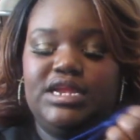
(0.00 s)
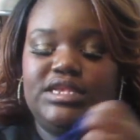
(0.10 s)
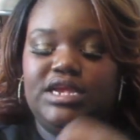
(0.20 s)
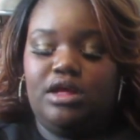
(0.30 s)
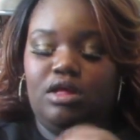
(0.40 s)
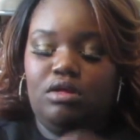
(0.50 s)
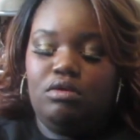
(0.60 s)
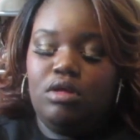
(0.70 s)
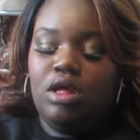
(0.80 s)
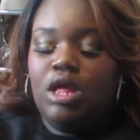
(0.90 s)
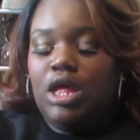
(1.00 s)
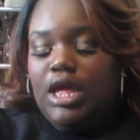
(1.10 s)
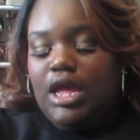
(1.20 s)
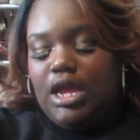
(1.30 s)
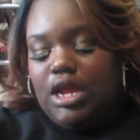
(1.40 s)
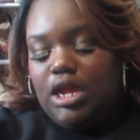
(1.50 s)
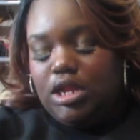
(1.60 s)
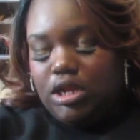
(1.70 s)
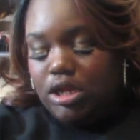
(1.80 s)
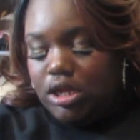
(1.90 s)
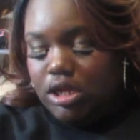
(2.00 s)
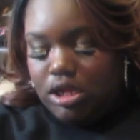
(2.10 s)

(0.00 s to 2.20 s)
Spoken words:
detail, and